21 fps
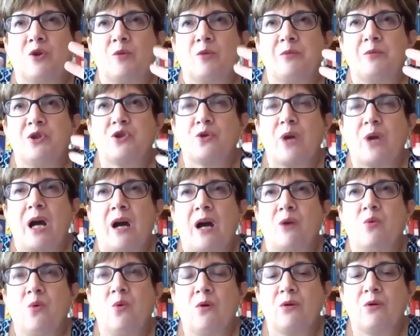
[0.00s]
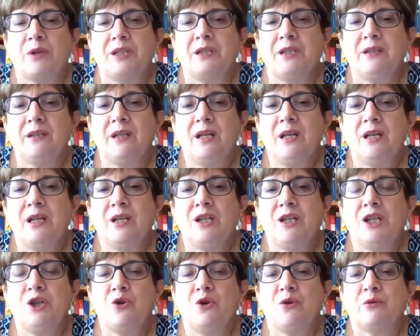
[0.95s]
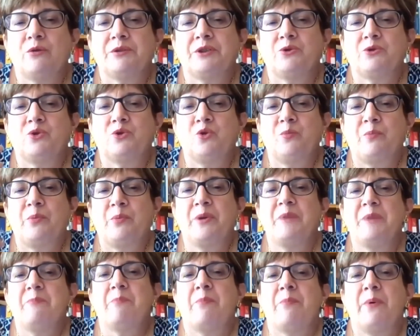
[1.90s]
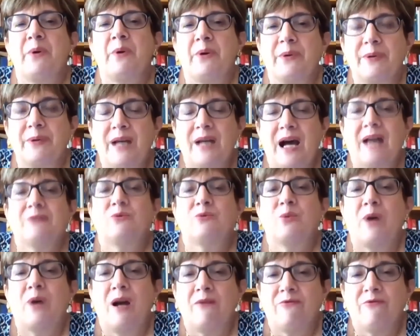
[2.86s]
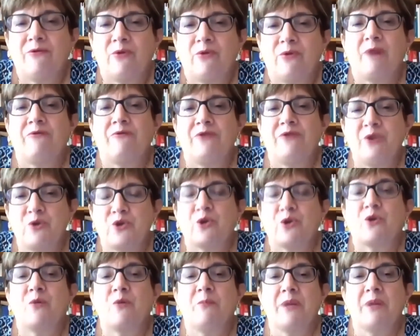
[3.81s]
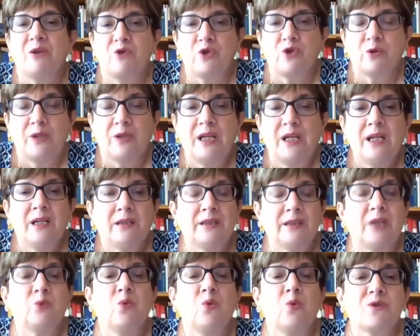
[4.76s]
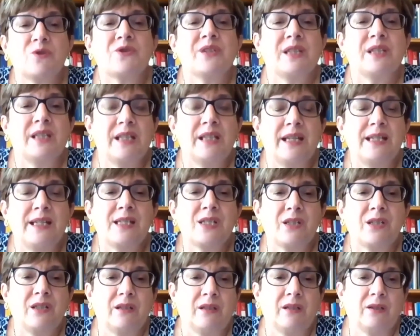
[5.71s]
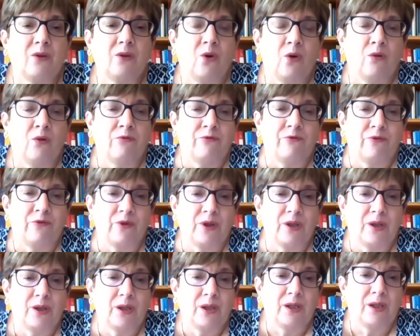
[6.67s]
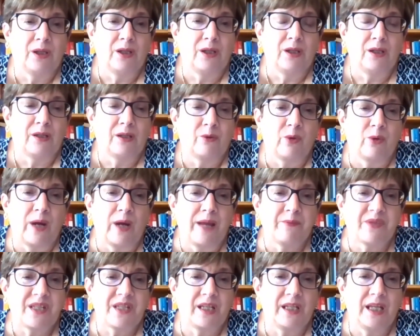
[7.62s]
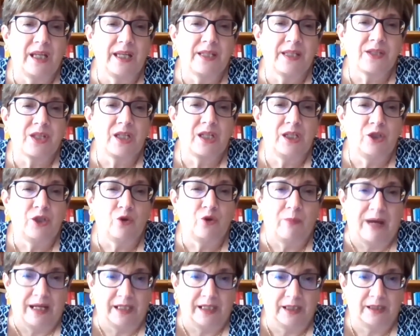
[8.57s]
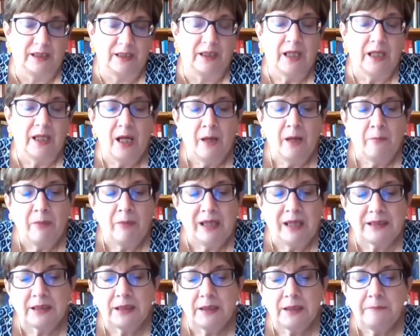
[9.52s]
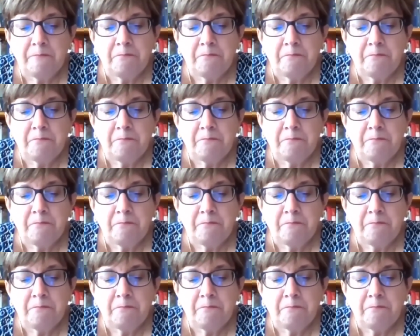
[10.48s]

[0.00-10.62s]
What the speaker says: Commission are working in order to prepare a draft for a future convention. That was the case of crimes against humanity, but